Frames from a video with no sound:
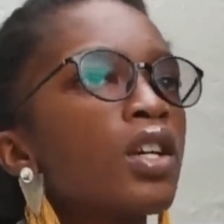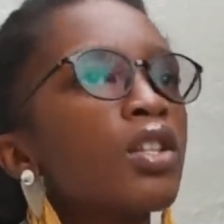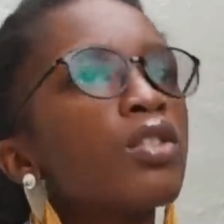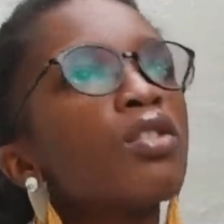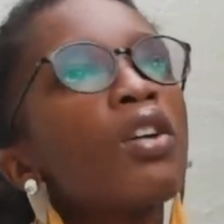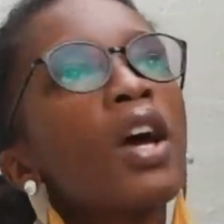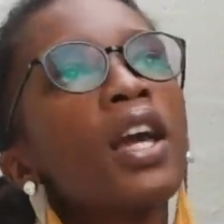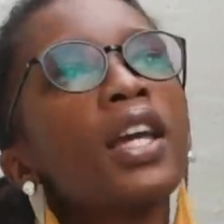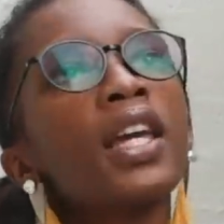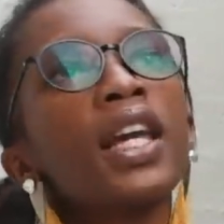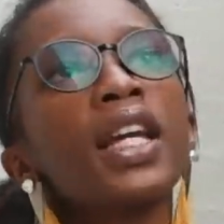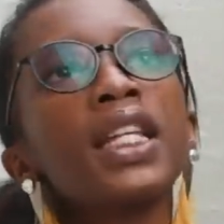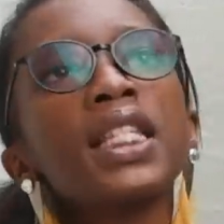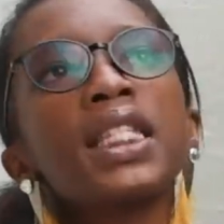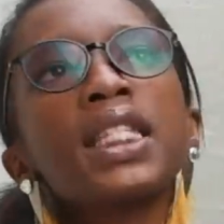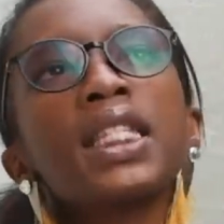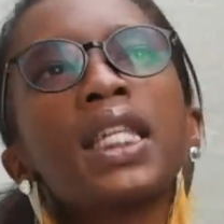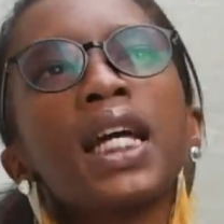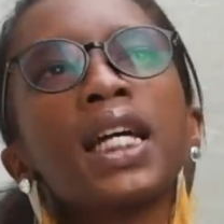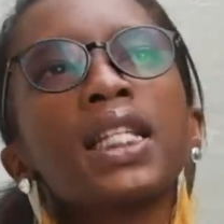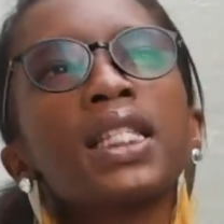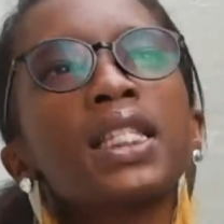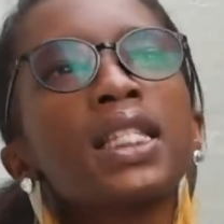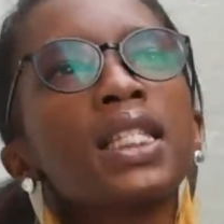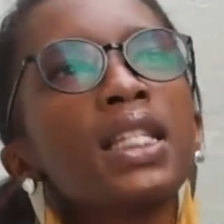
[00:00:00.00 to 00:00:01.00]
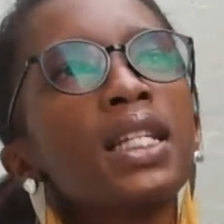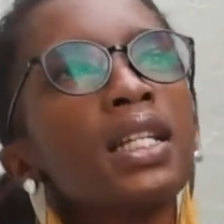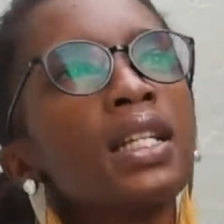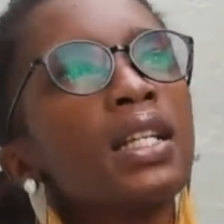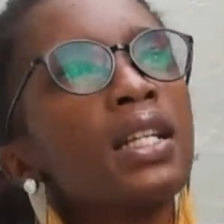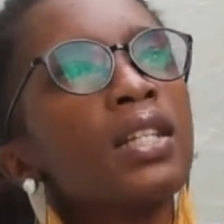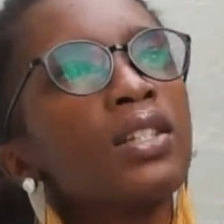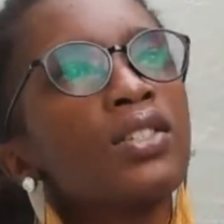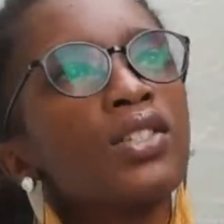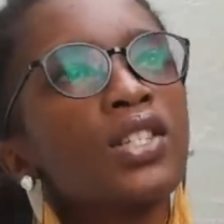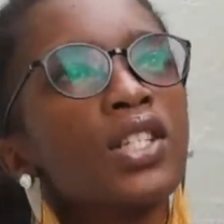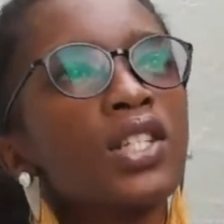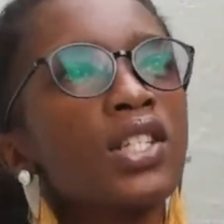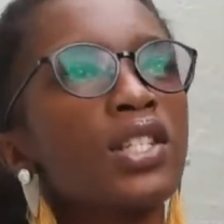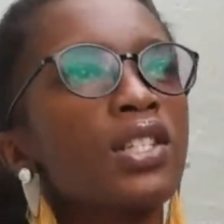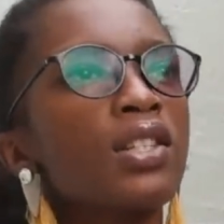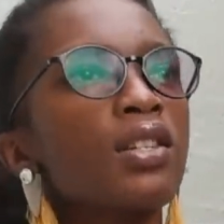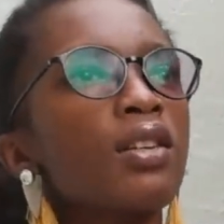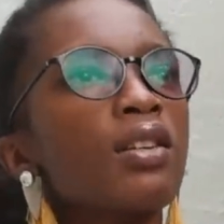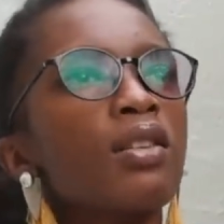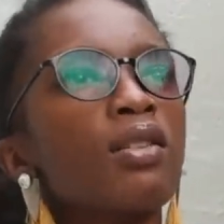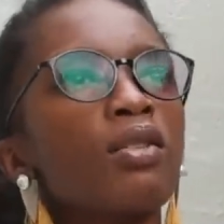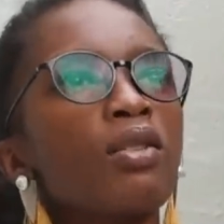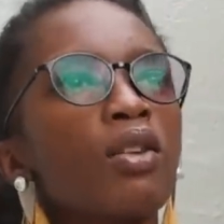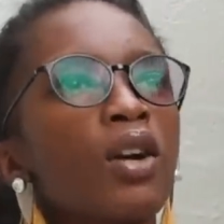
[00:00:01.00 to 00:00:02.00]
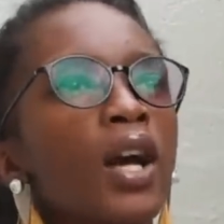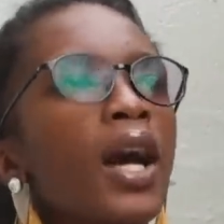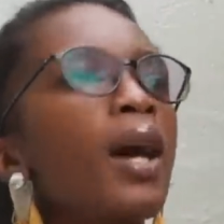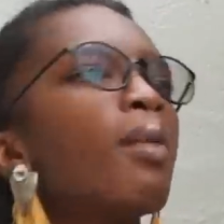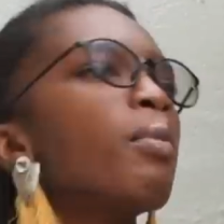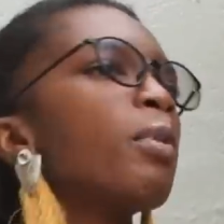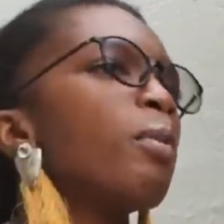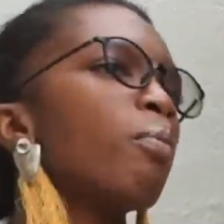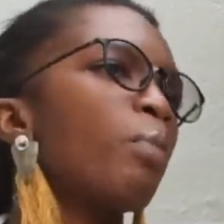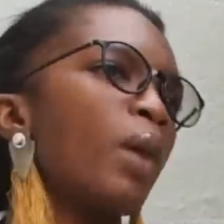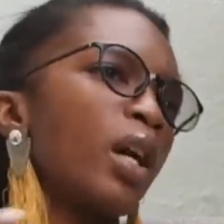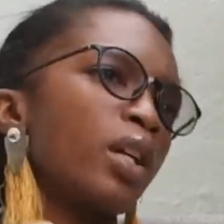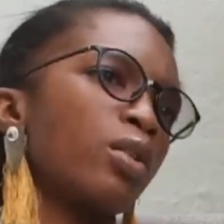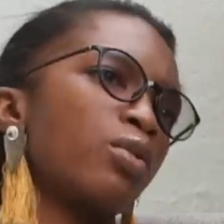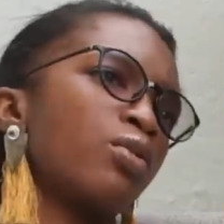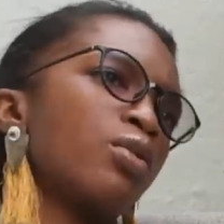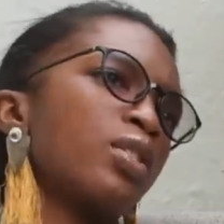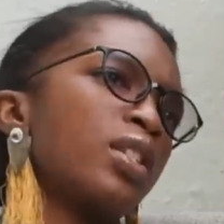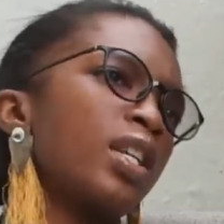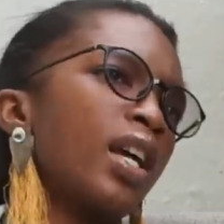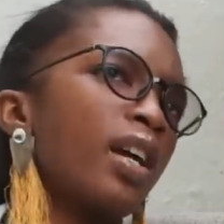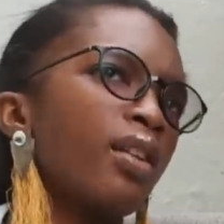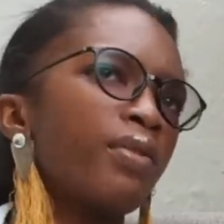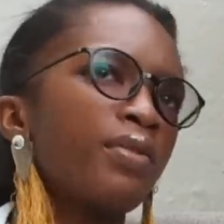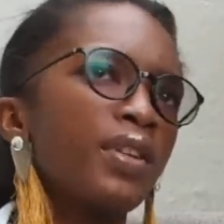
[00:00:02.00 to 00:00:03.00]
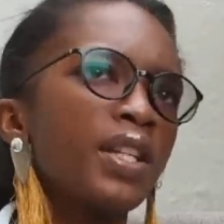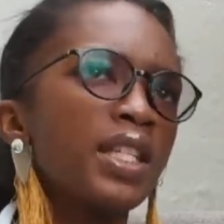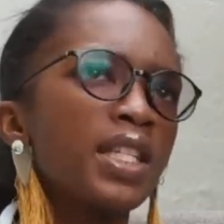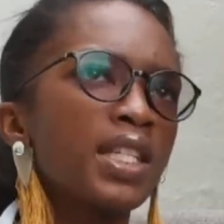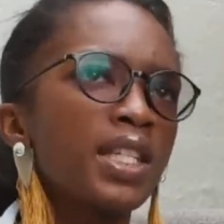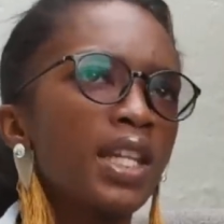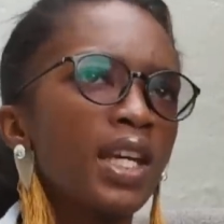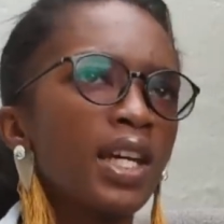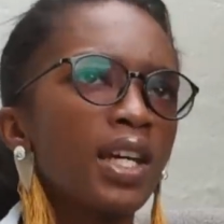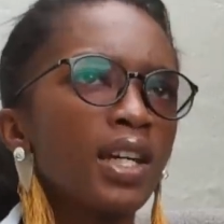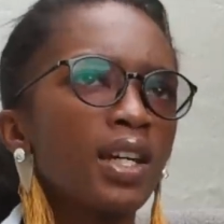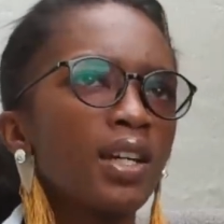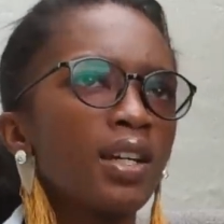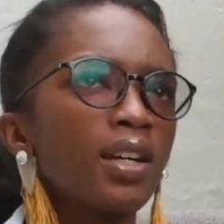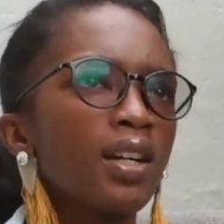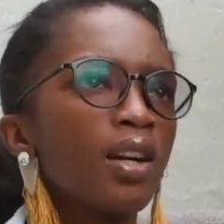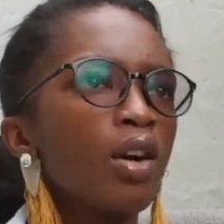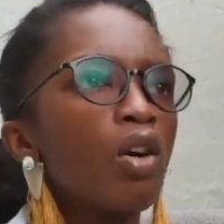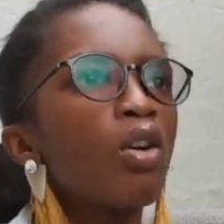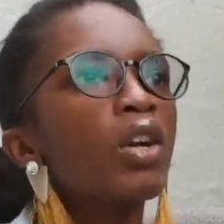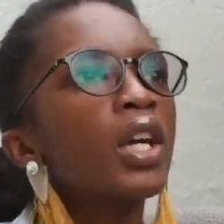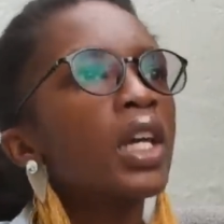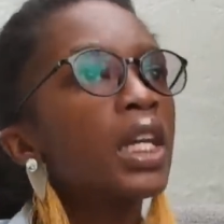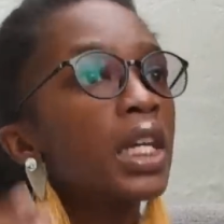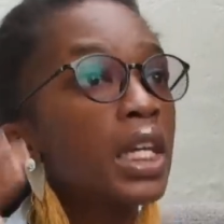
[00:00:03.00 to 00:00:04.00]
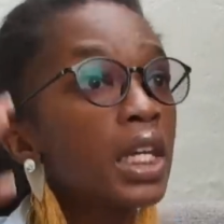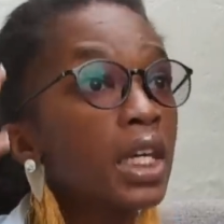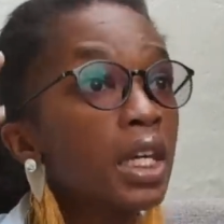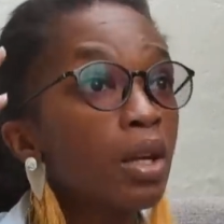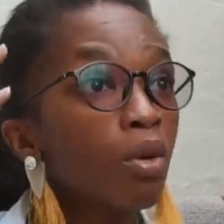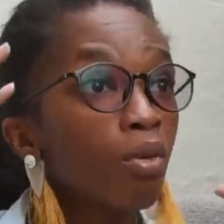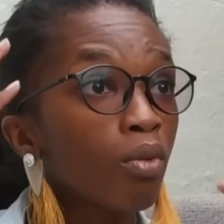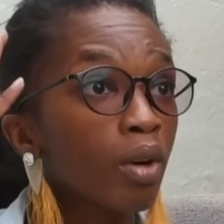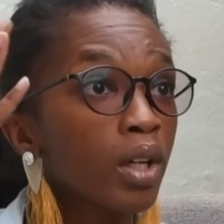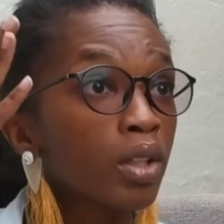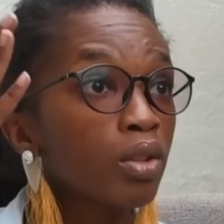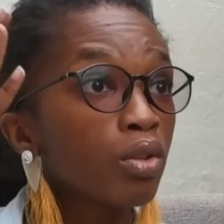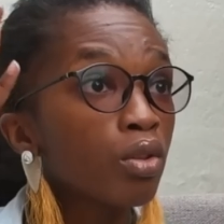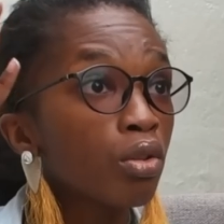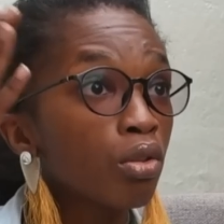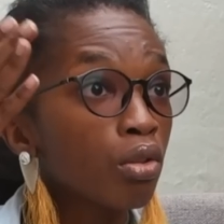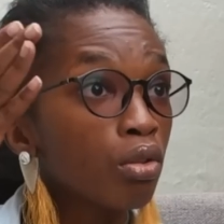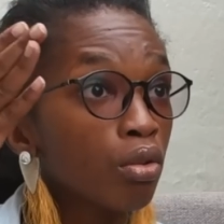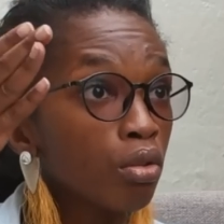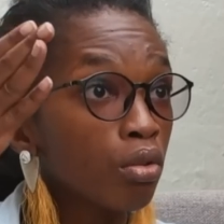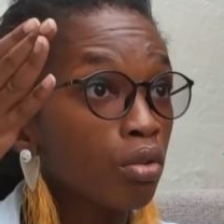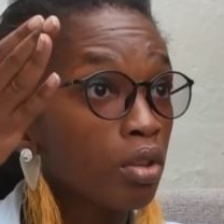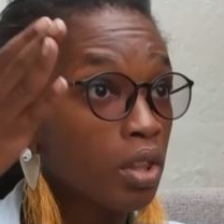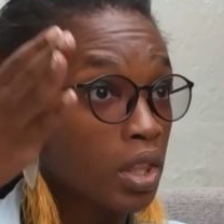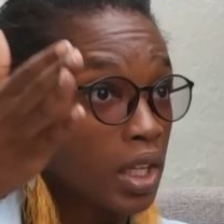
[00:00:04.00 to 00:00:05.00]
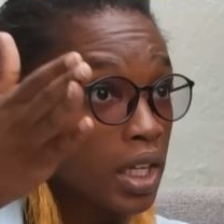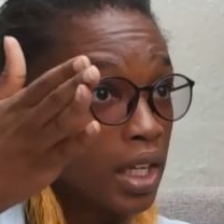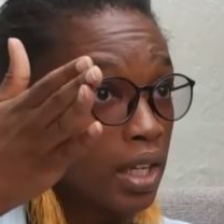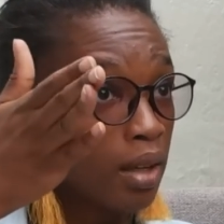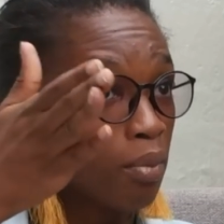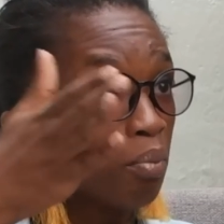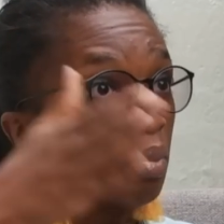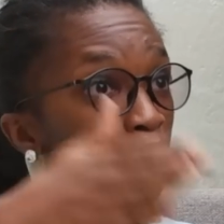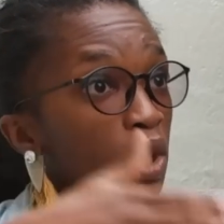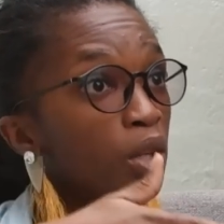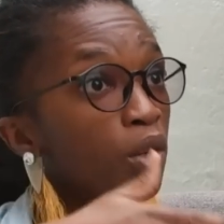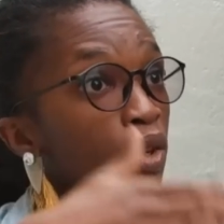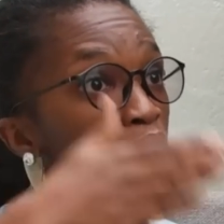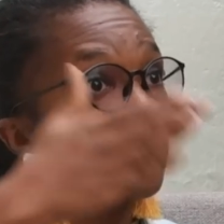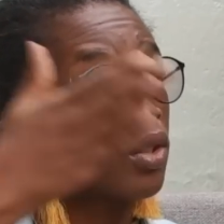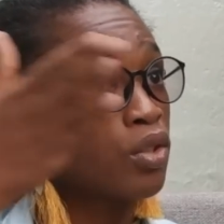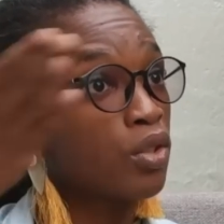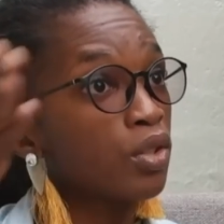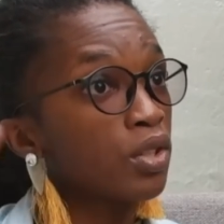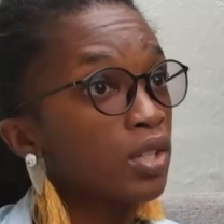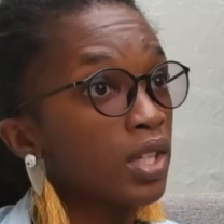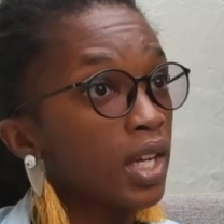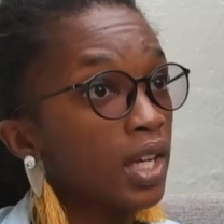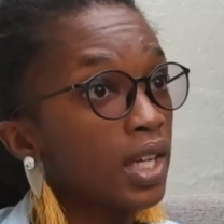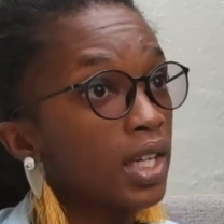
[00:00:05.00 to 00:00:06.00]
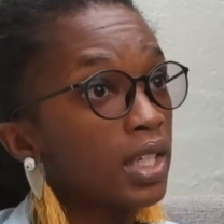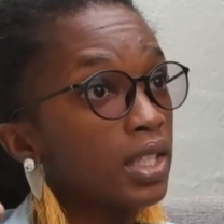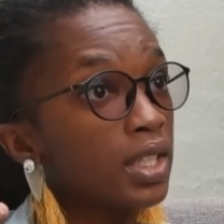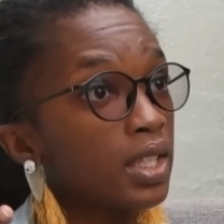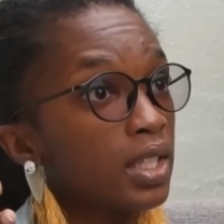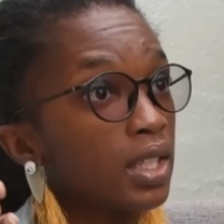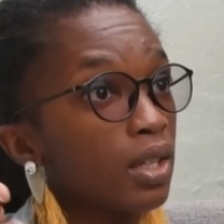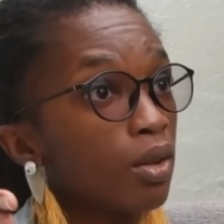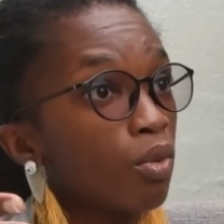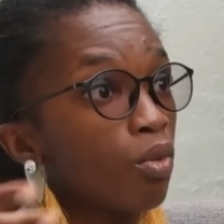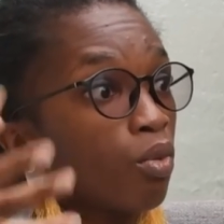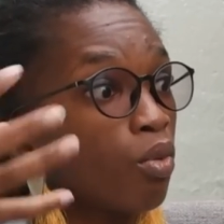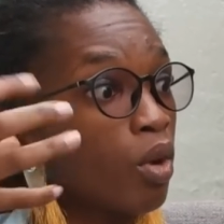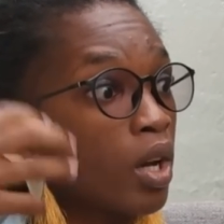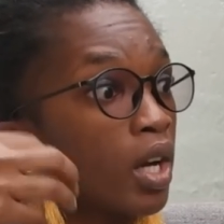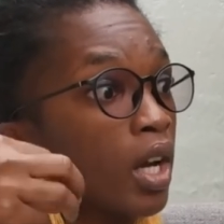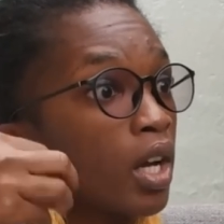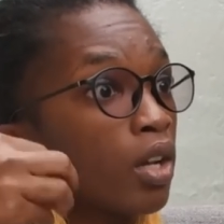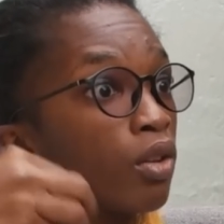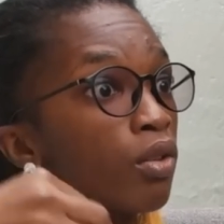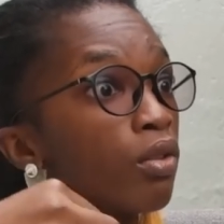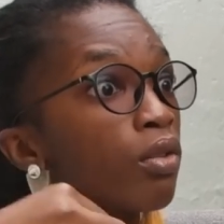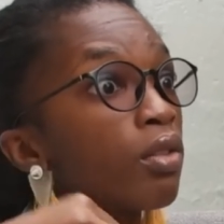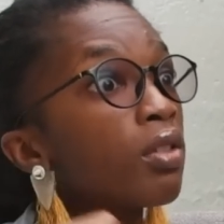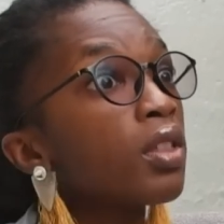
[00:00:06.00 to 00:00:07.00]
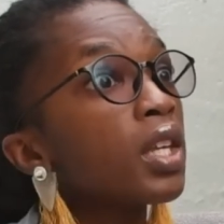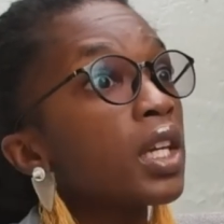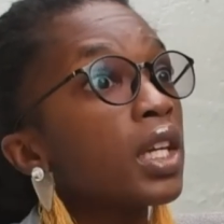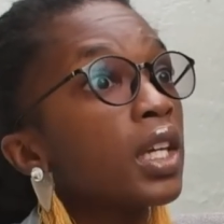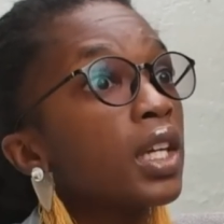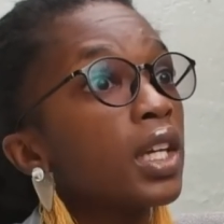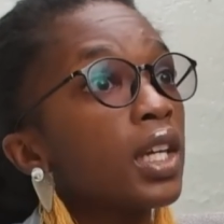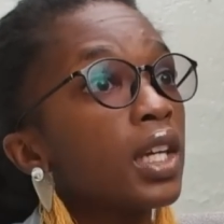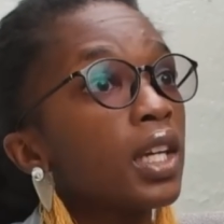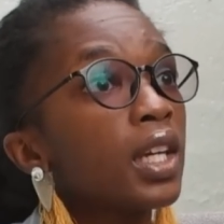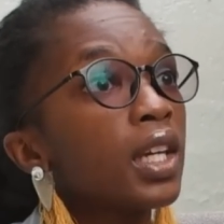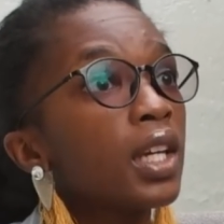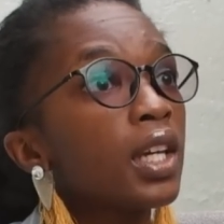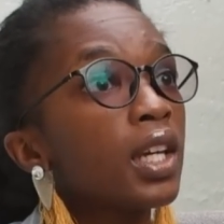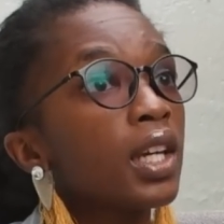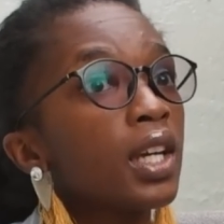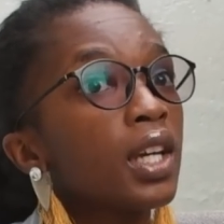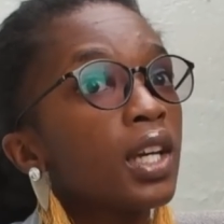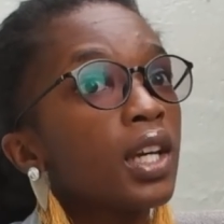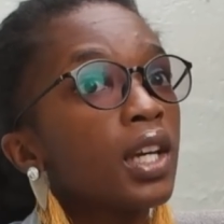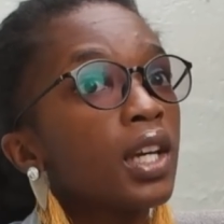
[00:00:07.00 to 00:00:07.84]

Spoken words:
So I guess that's just coming back to self and say, okay, Nikki, what do you think beyond society? What are you thinking?